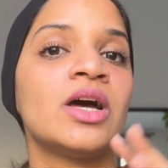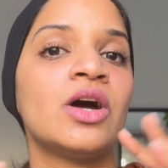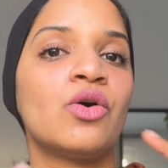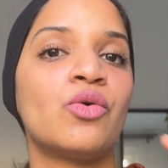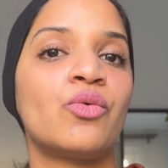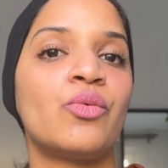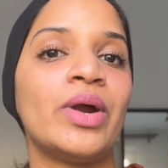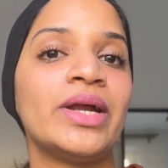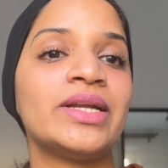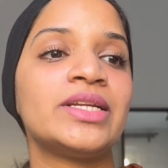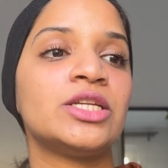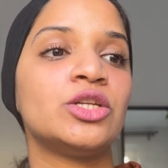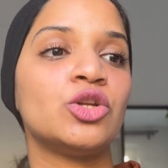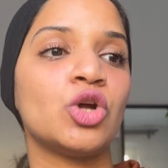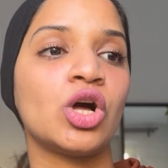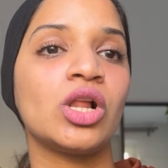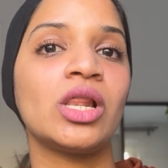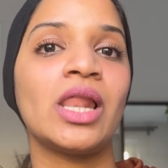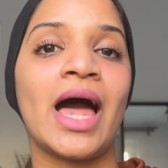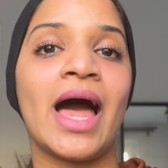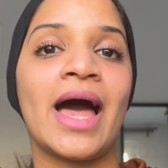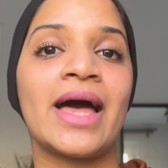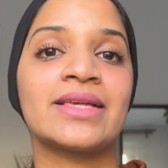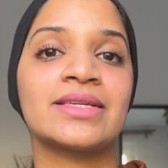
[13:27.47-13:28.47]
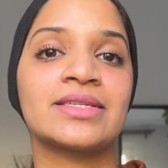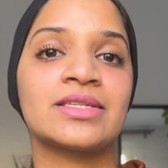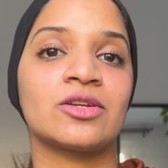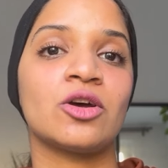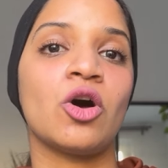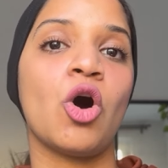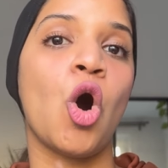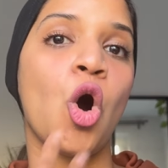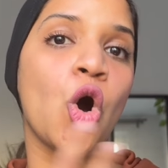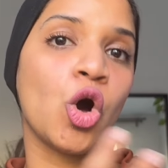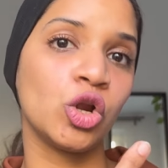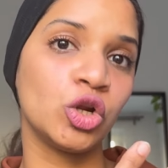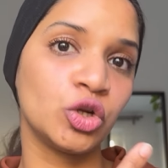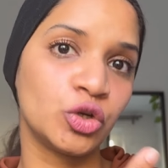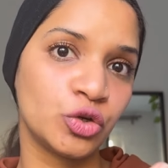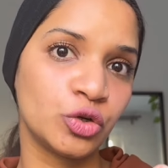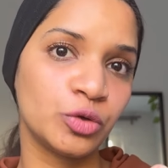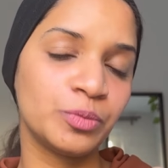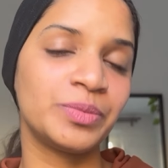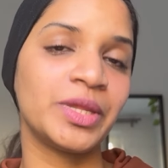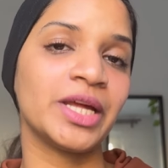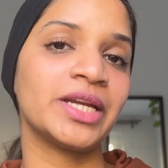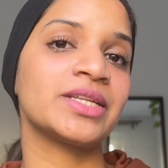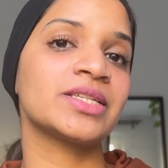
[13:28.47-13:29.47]
retinol has an all
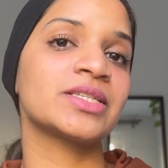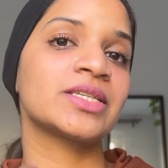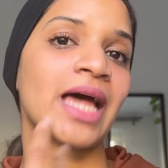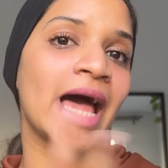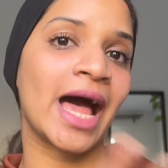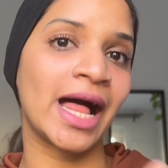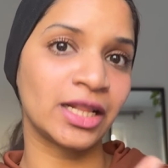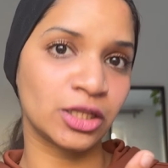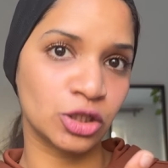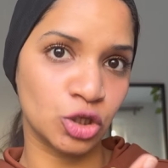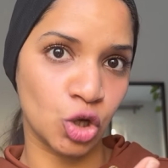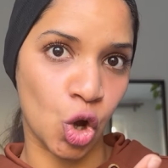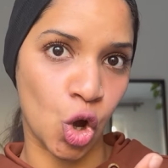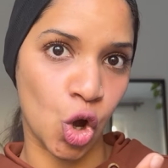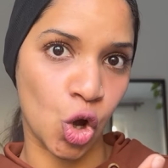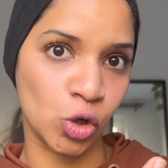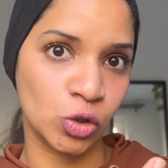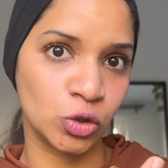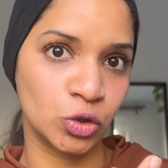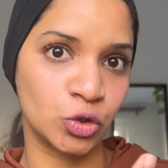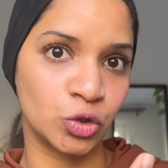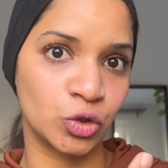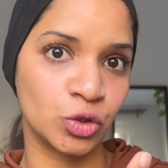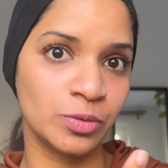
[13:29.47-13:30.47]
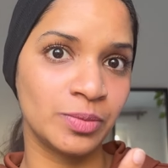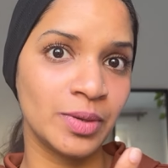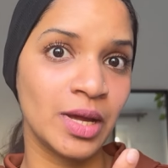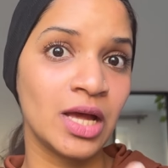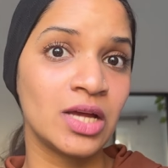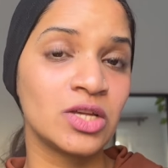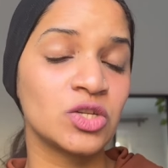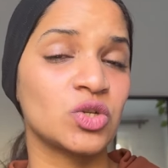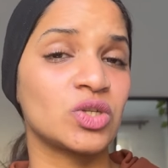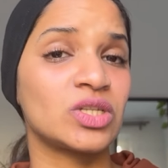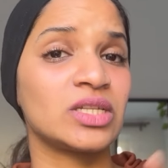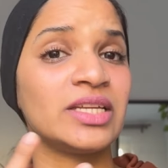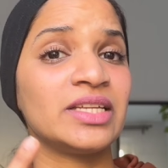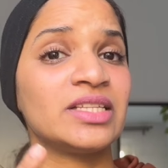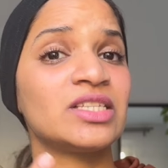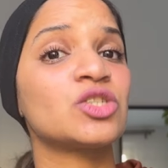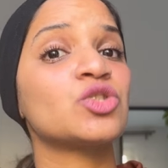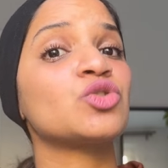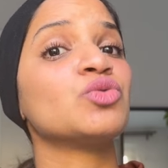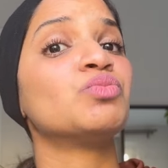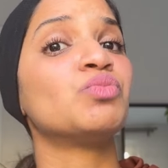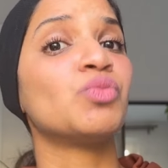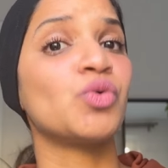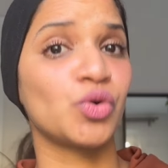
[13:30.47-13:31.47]
group, that is alcohol group, so it leads
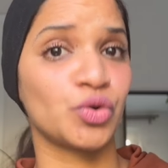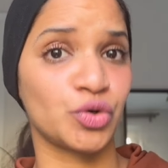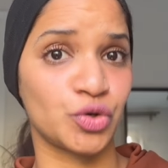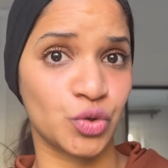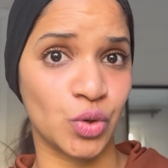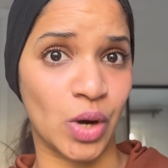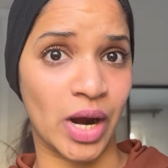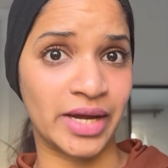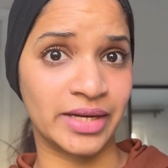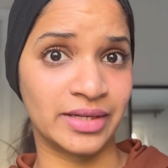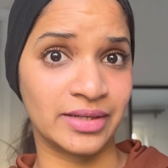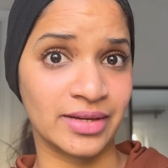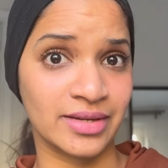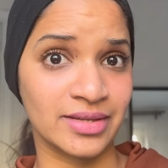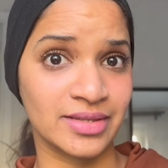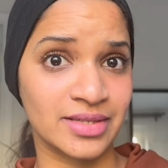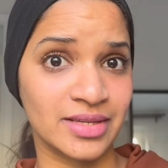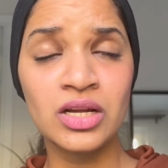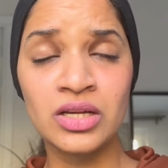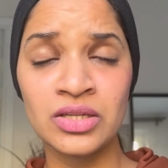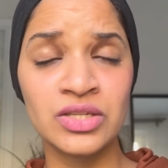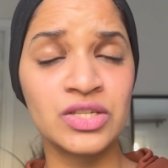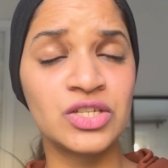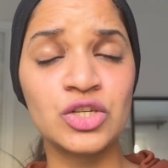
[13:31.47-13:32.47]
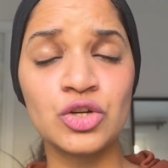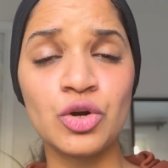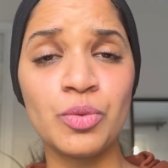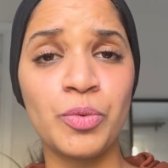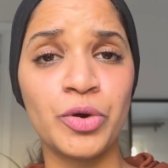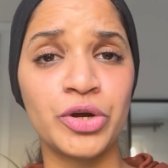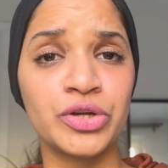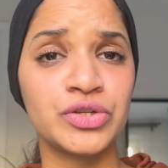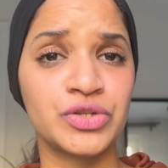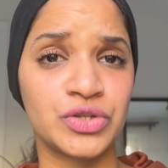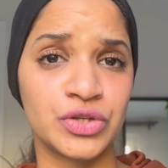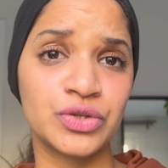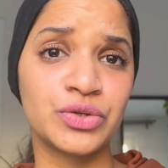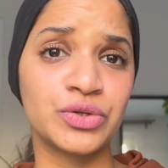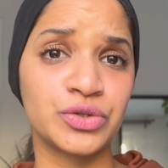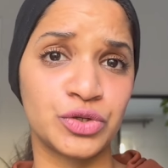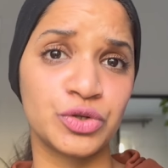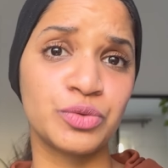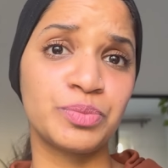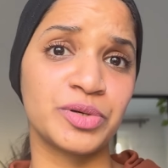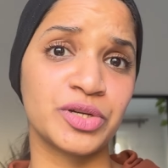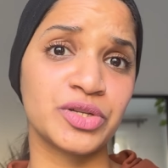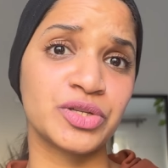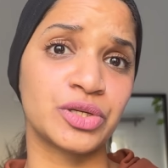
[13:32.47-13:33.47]
to more dryness.
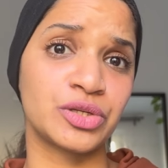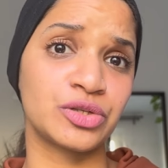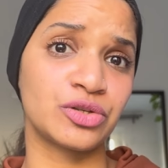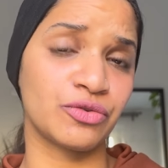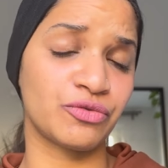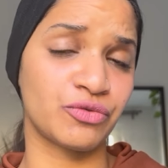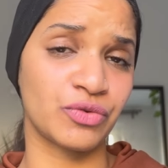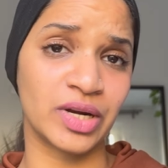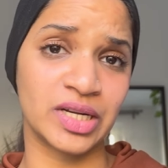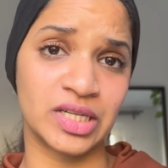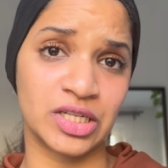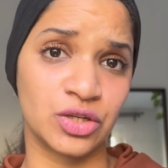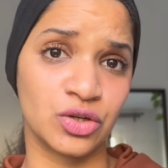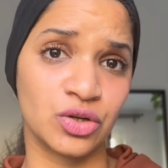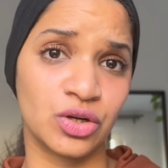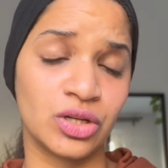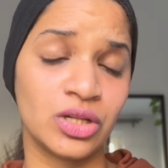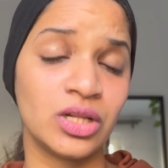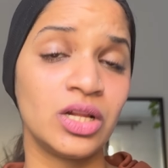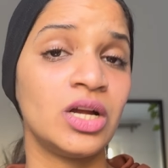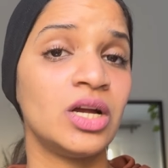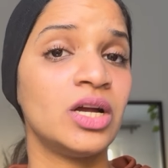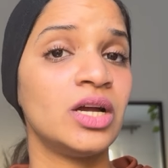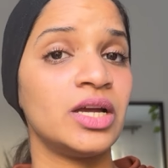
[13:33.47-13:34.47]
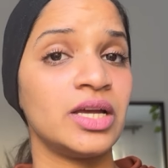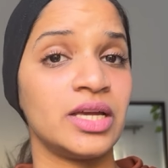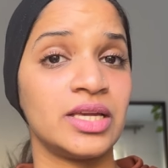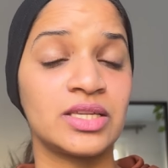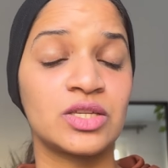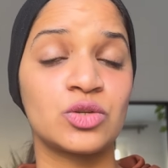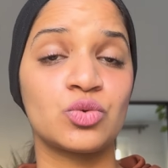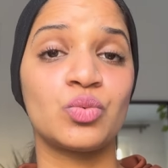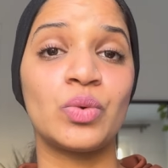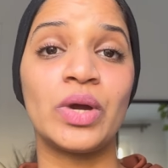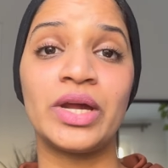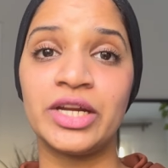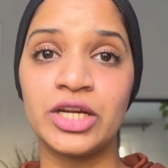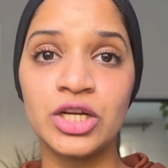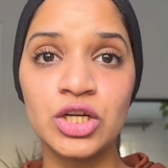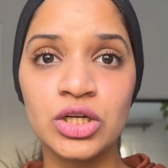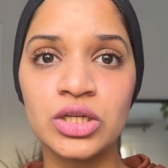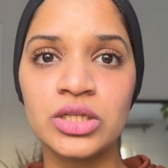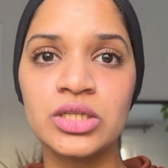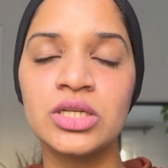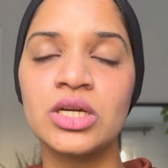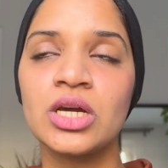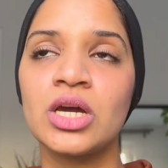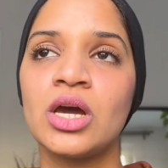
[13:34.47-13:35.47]
0.02% of retinol is very
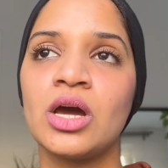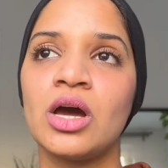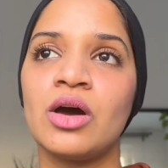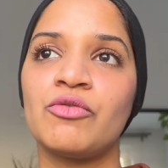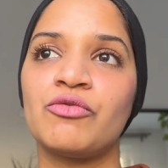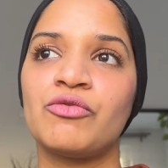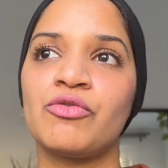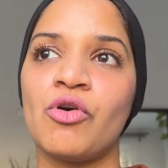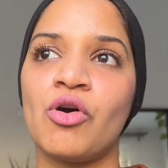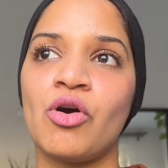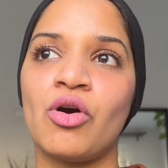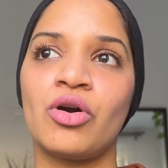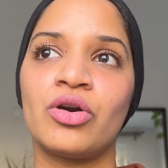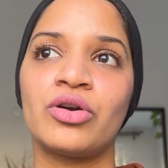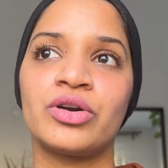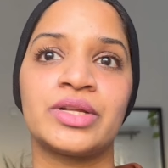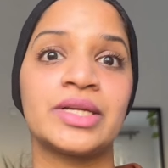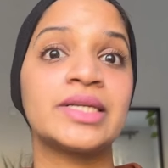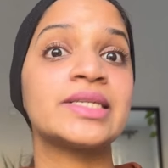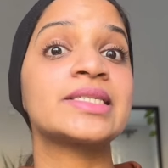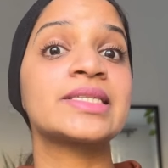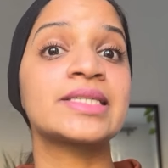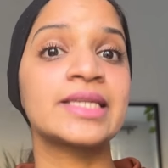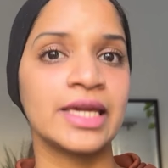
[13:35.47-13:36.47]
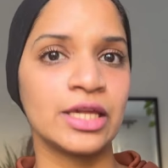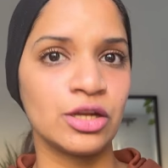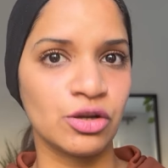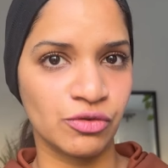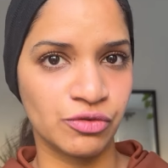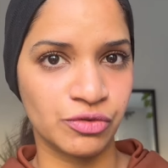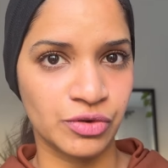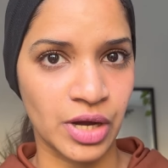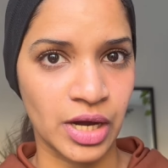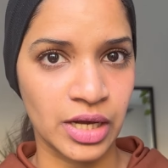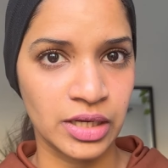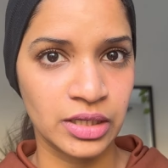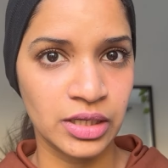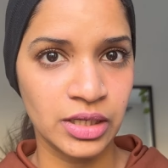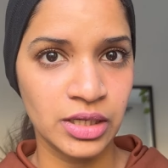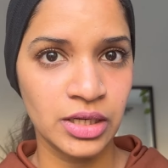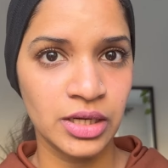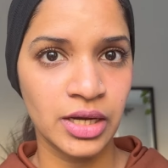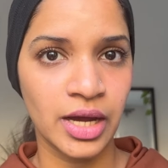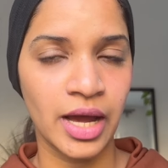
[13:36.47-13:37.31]
good for the skin of color.